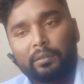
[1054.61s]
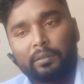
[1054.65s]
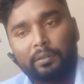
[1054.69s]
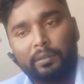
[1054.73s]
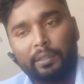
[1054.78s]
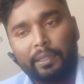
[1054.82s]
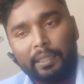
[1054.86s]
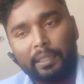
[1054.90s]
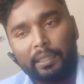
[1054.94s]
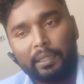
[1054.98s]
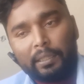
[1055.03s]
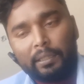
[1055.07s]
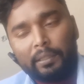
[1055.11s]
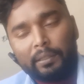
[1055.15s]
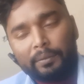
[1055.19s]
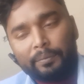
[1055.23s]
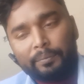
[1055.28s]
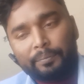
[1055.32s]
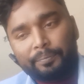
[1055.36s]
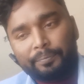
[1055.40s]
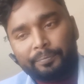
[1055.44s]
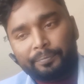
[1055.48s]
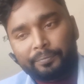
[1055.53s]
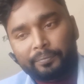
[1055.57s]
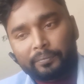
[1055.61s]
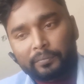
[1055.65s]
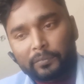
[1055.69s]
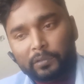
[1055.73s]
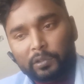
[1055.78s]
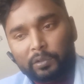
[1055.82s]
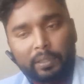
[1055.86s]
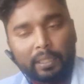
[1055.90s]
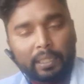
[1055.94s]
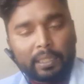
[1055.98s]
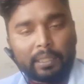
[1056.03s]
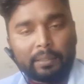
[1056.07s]
RAID,
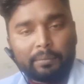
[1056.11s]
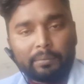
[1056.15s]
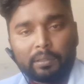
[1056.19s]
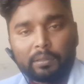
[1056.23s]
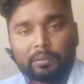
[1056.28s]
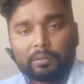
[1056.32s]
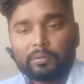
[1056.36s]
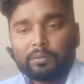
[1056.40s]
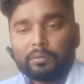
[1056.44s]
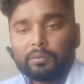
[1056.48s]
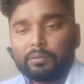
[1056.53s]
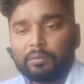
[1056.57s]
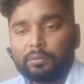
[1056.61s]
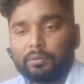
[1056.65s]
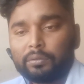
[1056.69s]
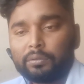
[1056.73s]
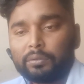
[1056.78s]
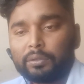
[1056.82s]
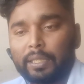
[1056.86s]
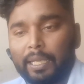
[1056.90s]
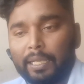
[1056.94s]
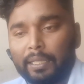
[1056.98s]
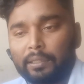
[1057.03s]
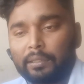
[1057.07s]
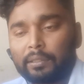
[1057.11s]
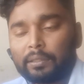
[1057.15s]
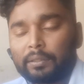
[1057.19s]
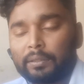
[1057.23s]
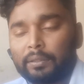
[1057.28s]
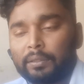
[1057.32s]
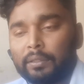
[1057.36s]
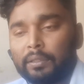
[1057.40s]
we are able to do that.